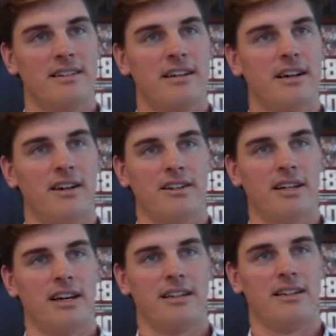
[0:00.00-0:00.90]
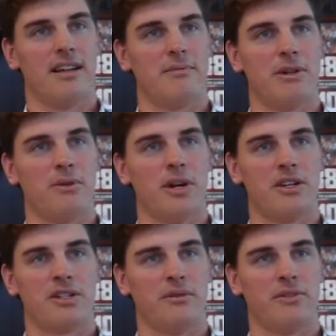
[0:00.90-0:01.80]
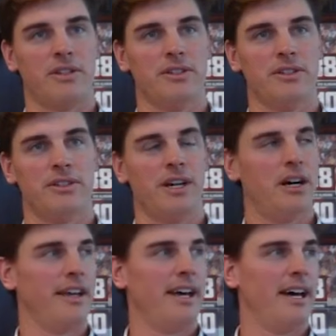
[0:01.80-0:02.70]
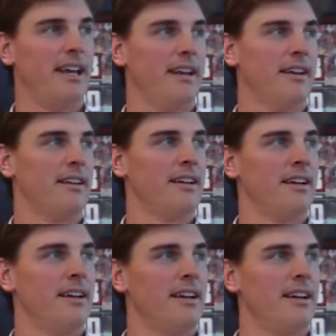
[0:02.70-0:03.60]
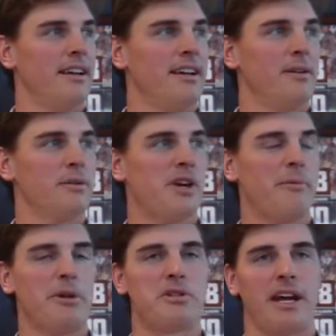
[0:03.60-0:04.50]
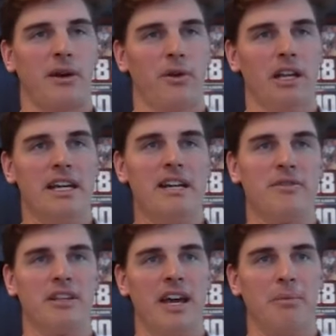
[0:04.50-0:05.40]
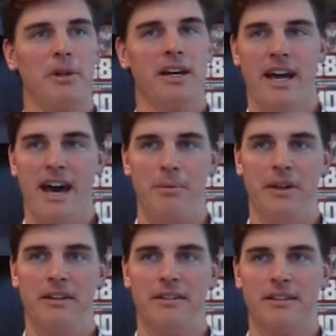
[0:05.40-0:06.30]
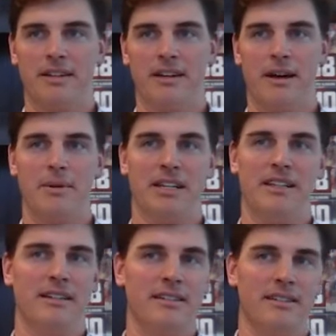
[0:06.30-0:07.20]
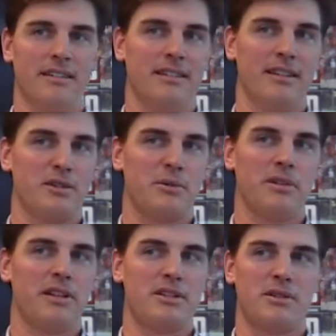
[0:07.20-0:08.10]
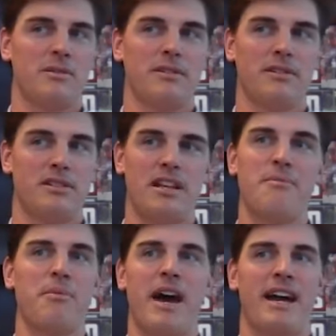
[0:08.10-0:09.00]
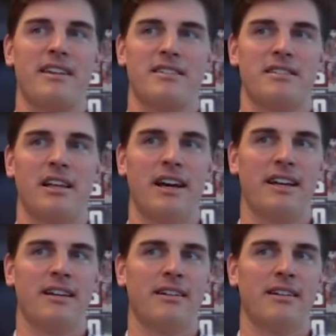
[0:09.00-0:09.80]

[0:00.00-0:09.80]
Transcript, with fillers: Oh yeah, yeah, they'd be rushing the field and all that, and it was almost like a relief that that play happened. You know, yeah. I mean? this this step back is like